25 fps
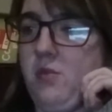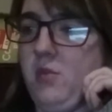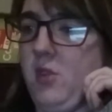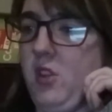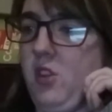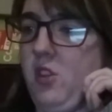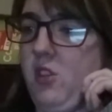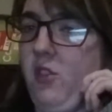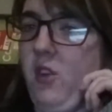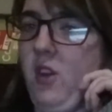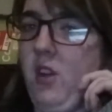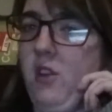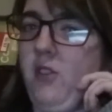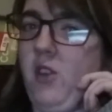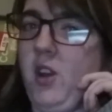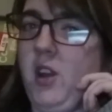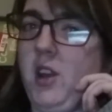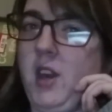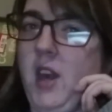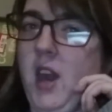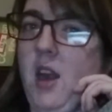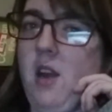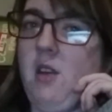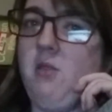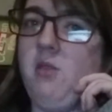It's a verified
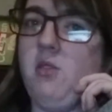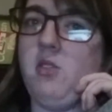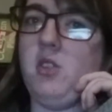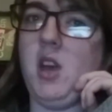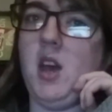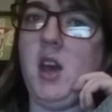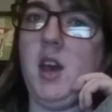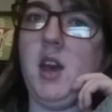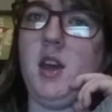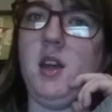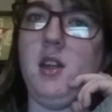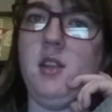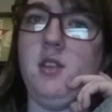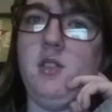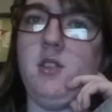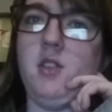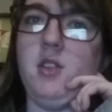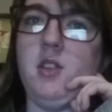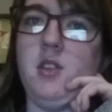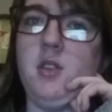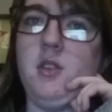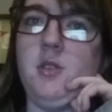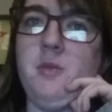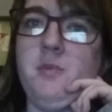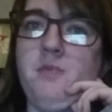account,
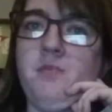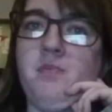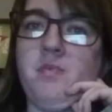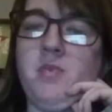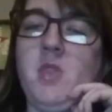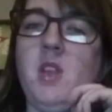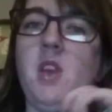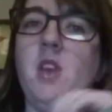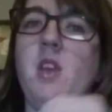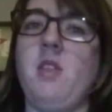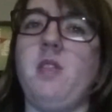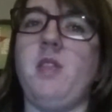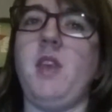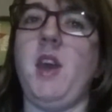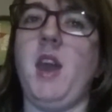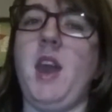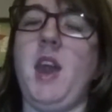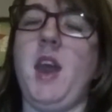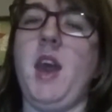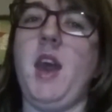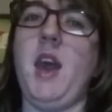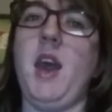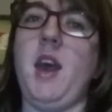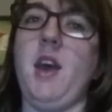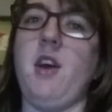and they
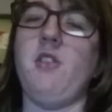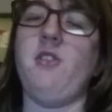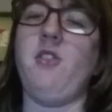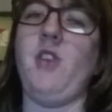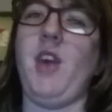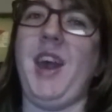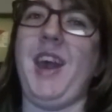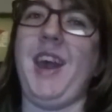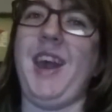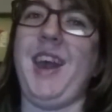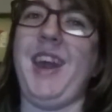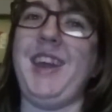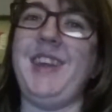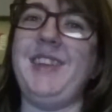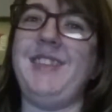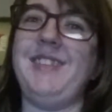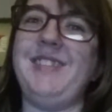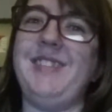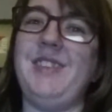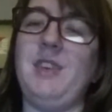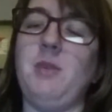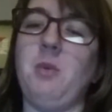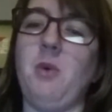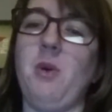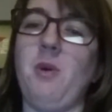have
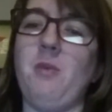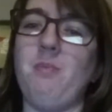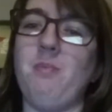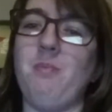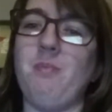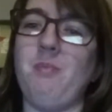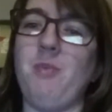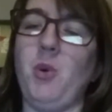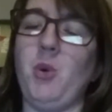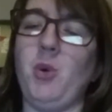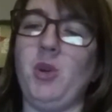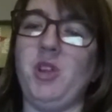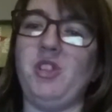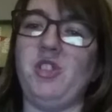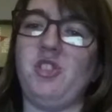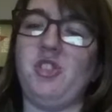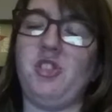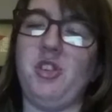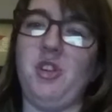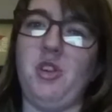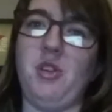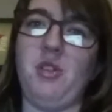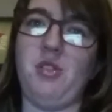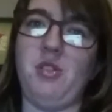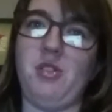
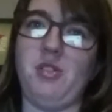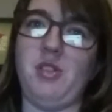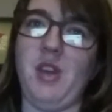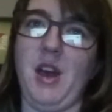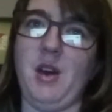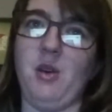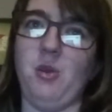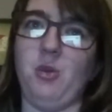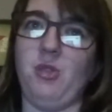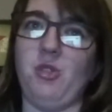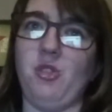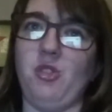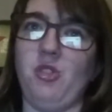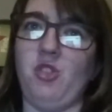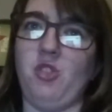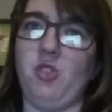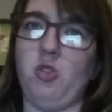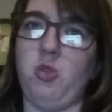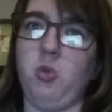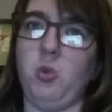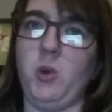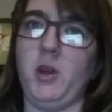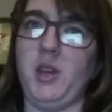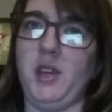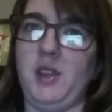81.2 thousand
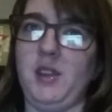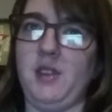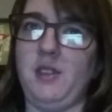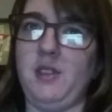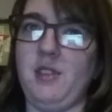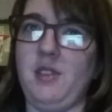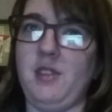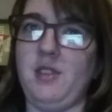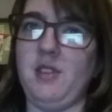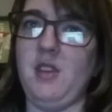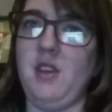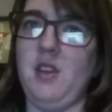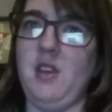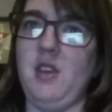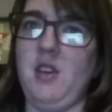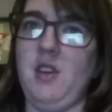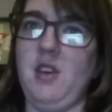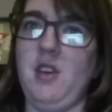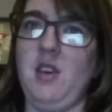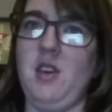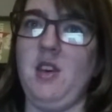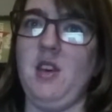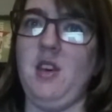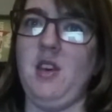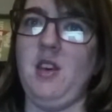tweets
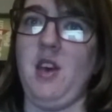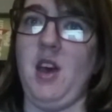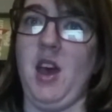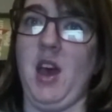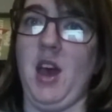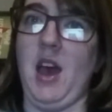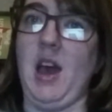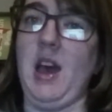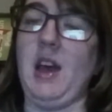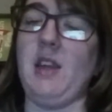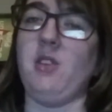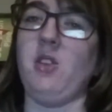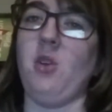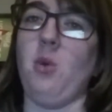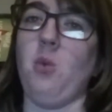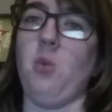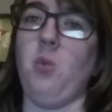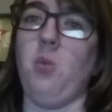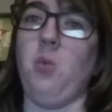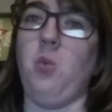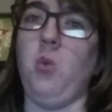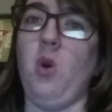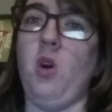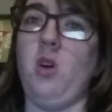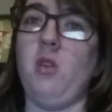and
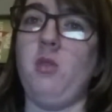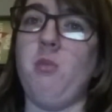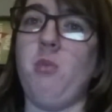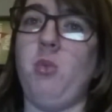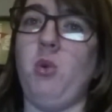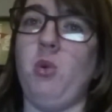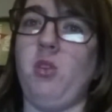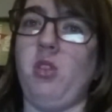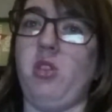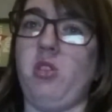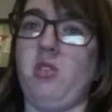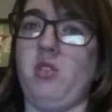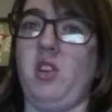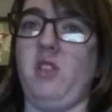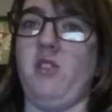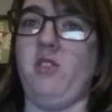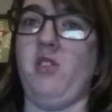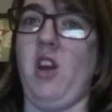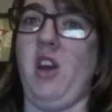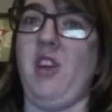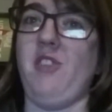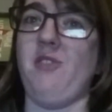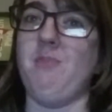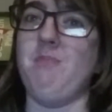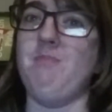
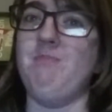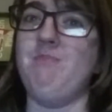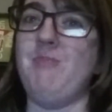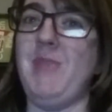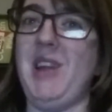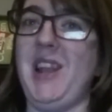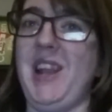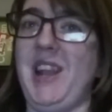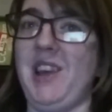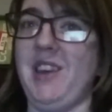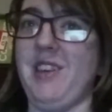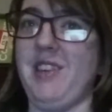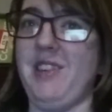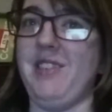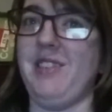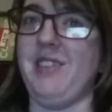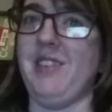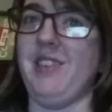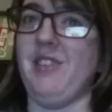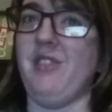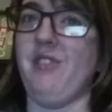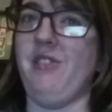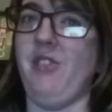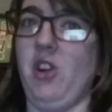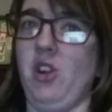1.35
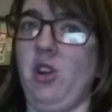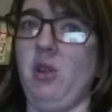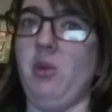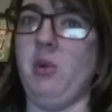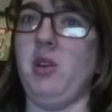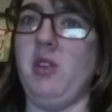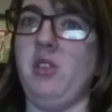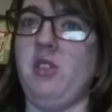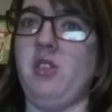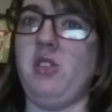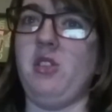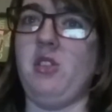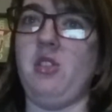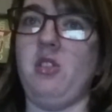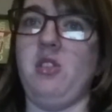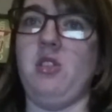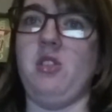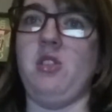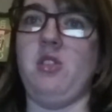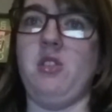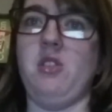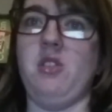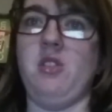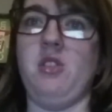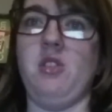million followers.
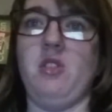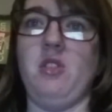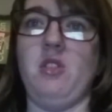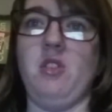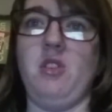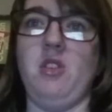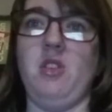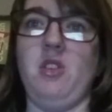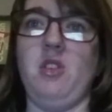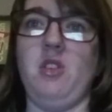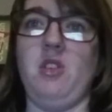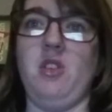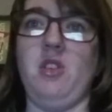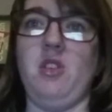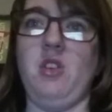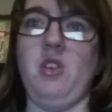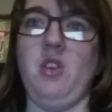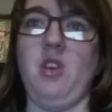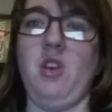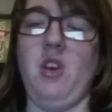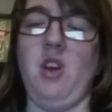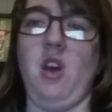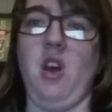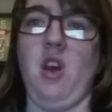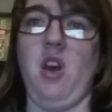
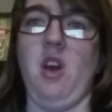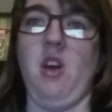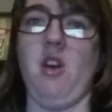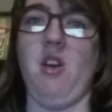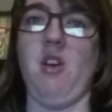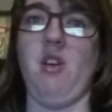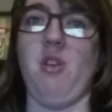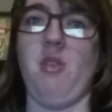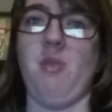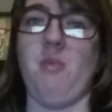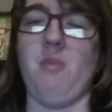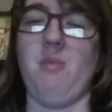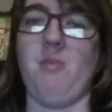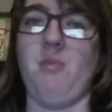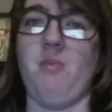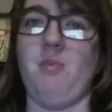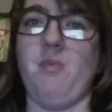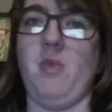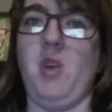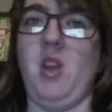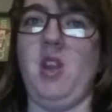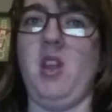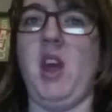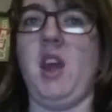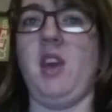
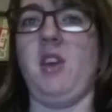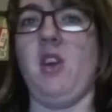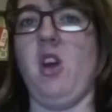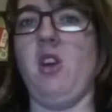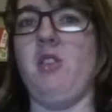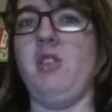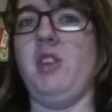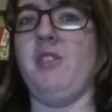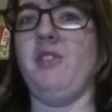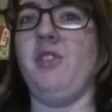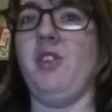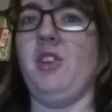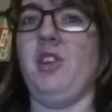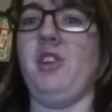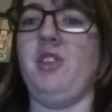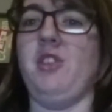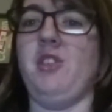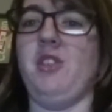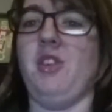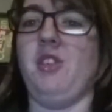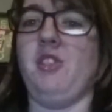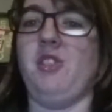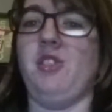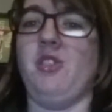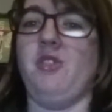And they only follow
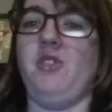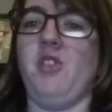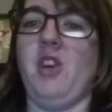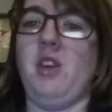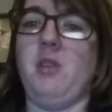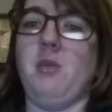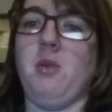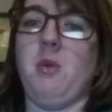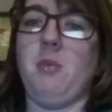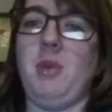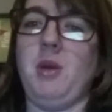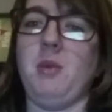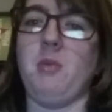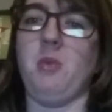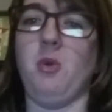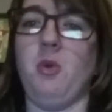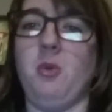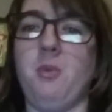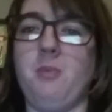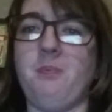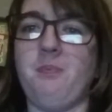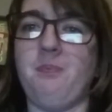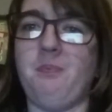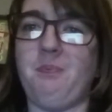231 people.